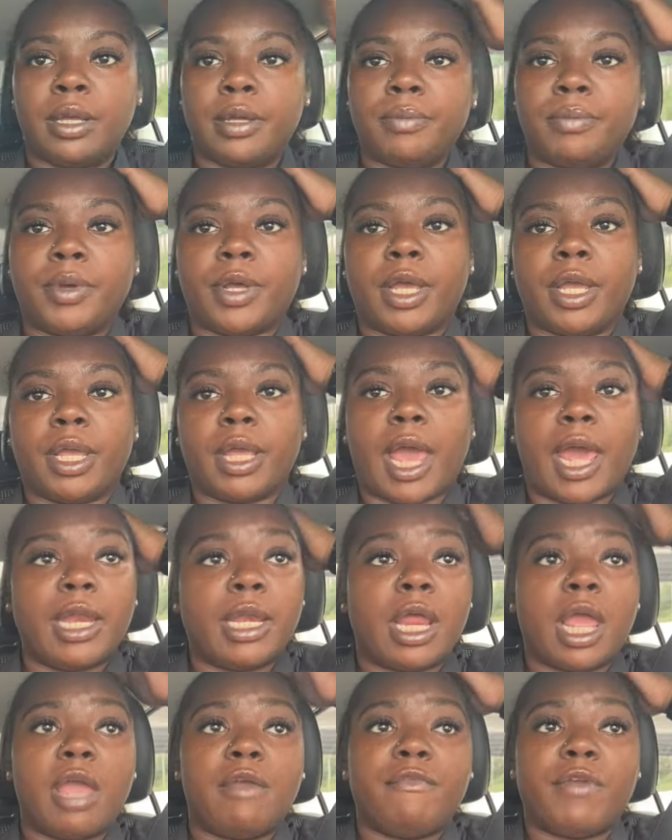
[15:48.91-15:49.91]
but I didn't
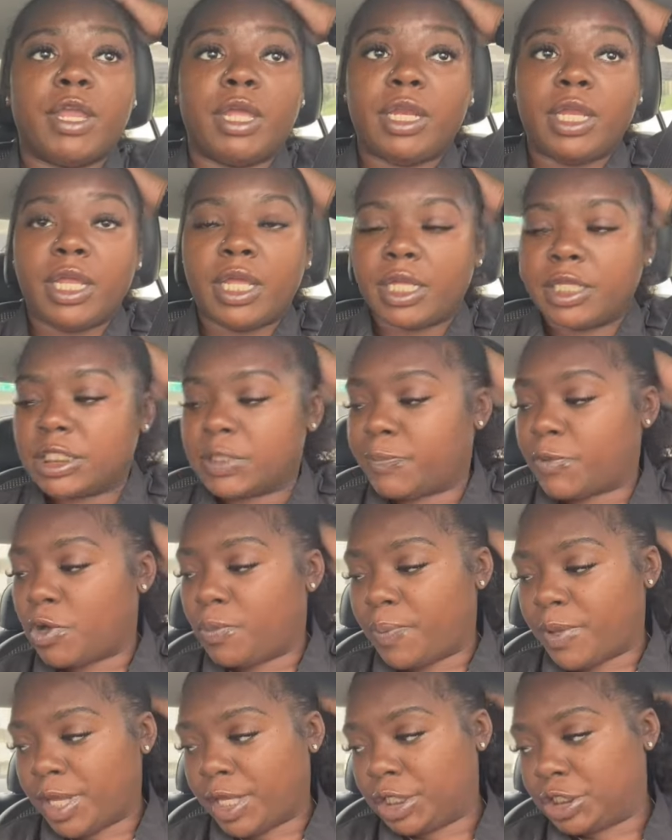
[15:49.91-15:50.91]
have any
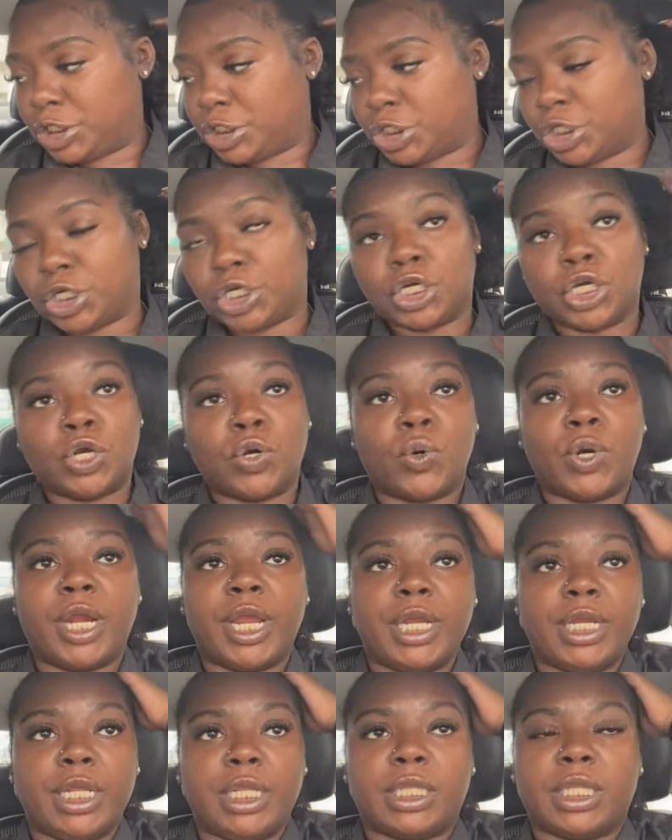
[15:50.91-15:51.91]
inspo picture or
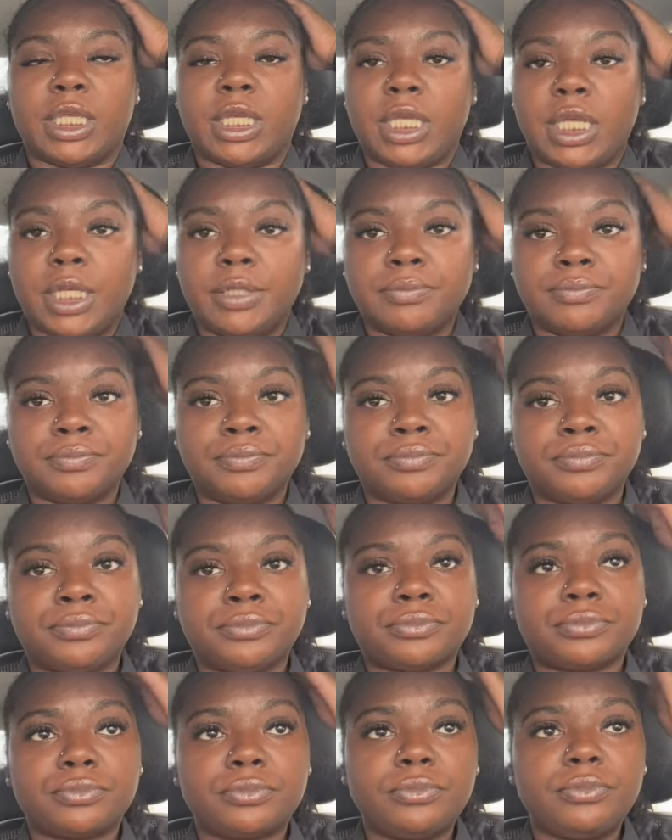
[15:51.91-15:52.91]

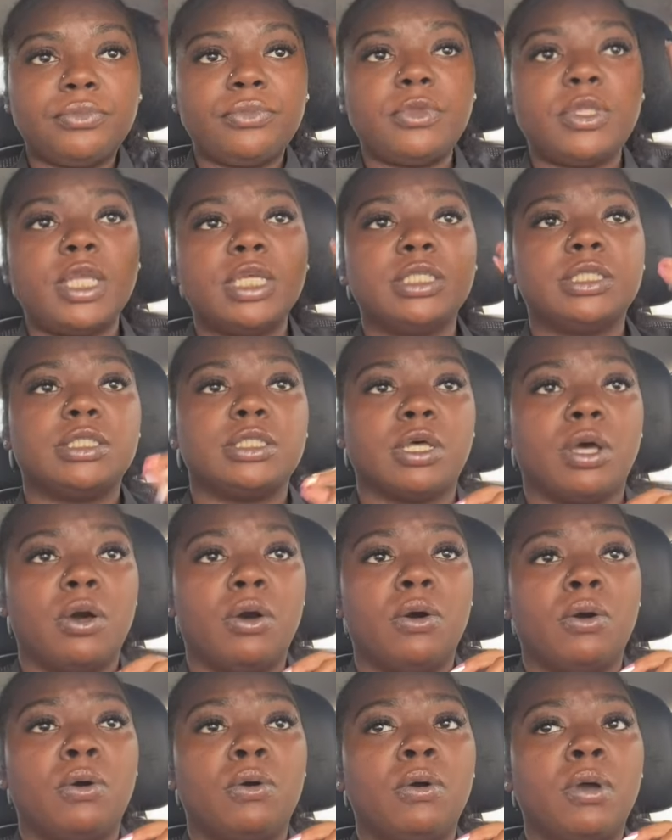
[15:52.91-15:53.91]
anything.
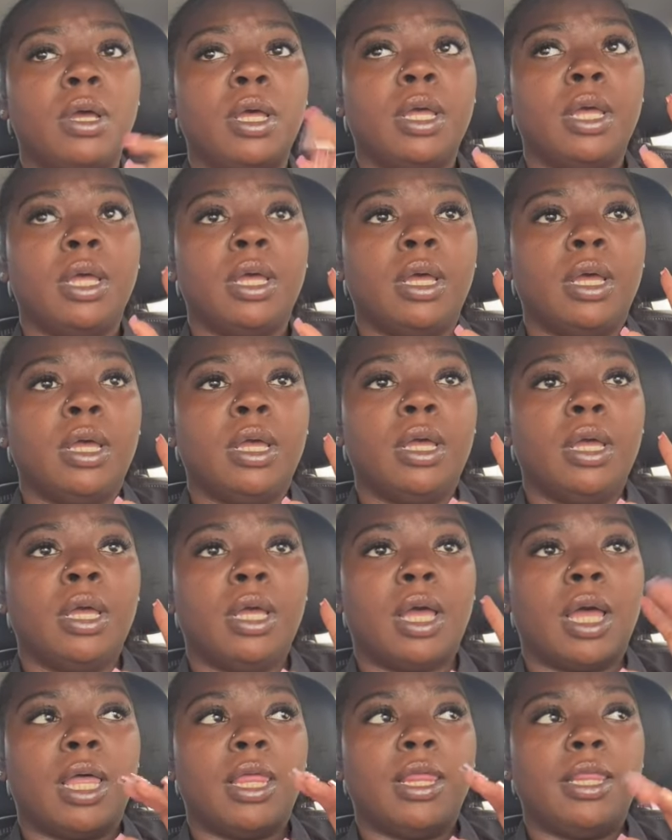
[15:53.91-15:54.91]
So
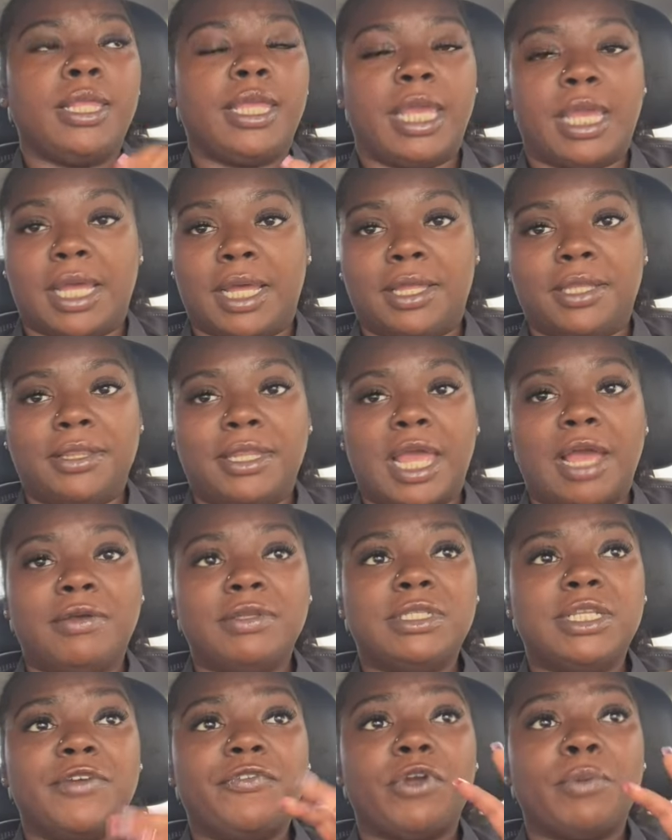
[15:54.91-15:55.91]
yeah, that was
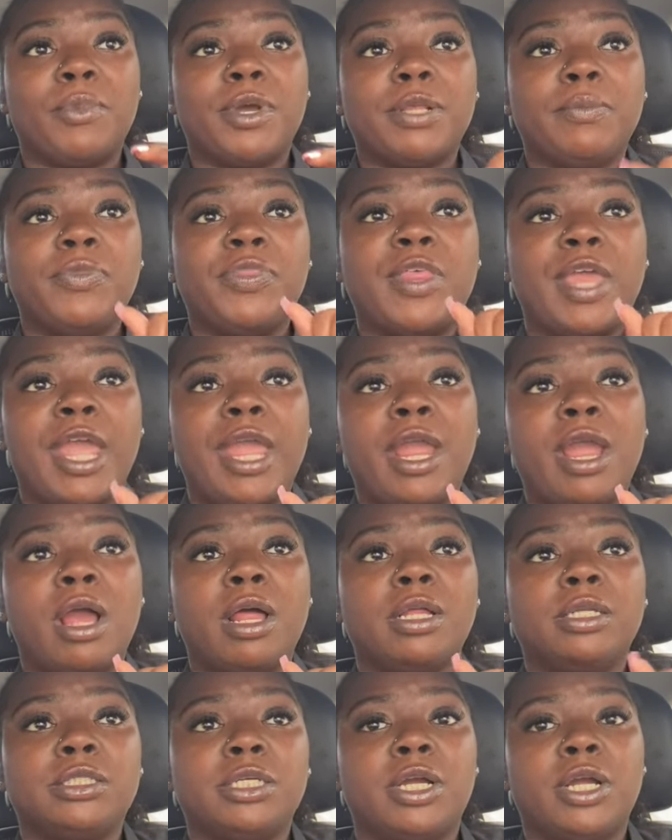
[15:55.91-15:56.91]
different, but they
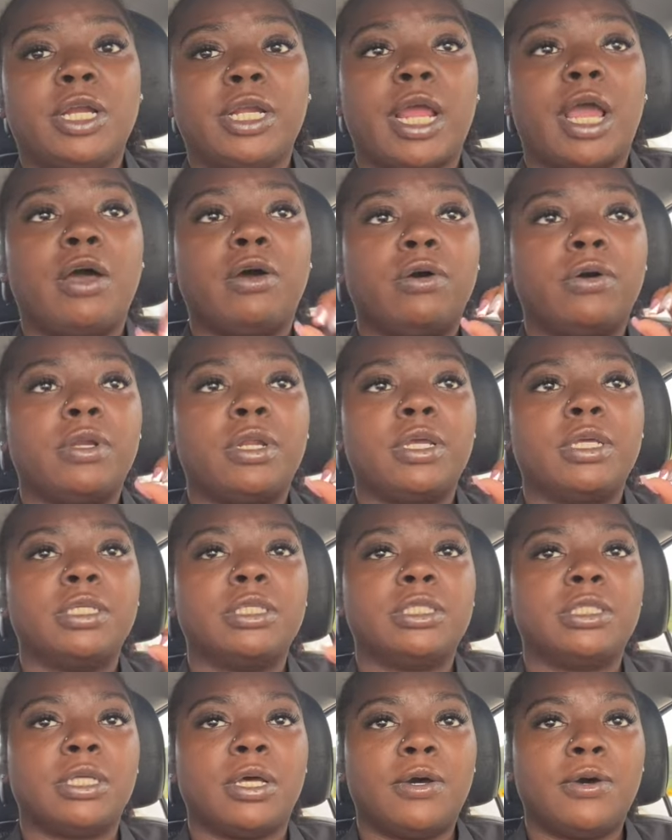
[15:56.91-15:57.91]
turned out
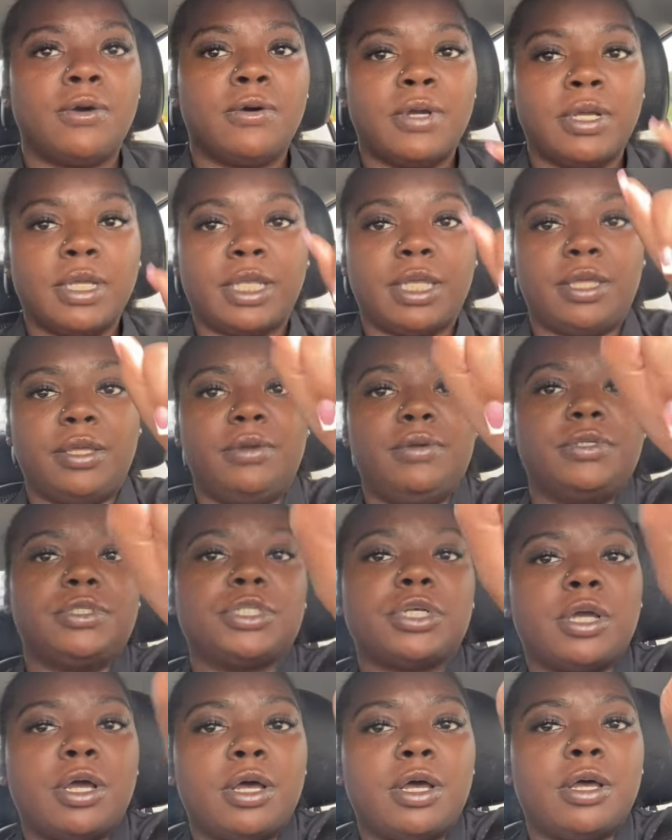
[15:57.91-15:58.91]
so cute,
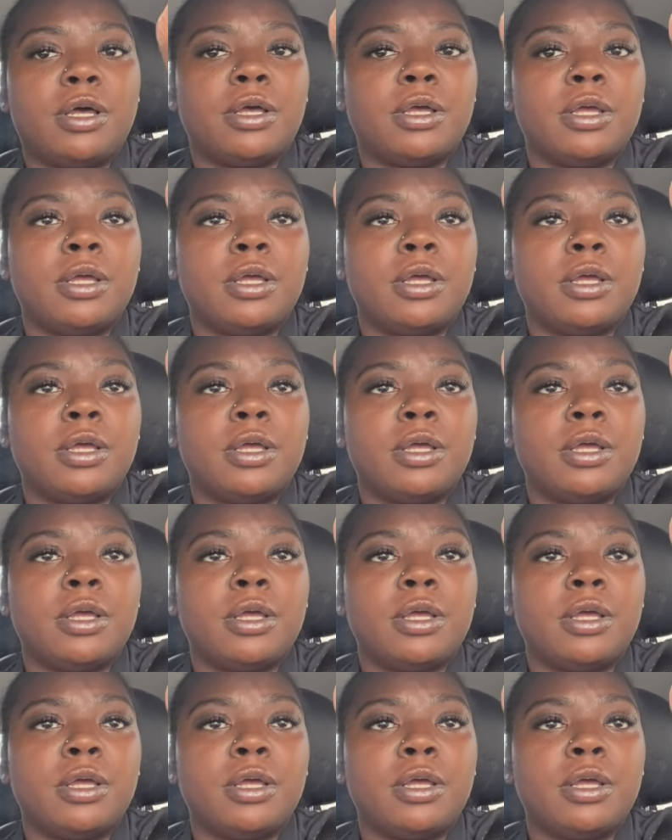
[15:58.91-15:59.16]
y'all.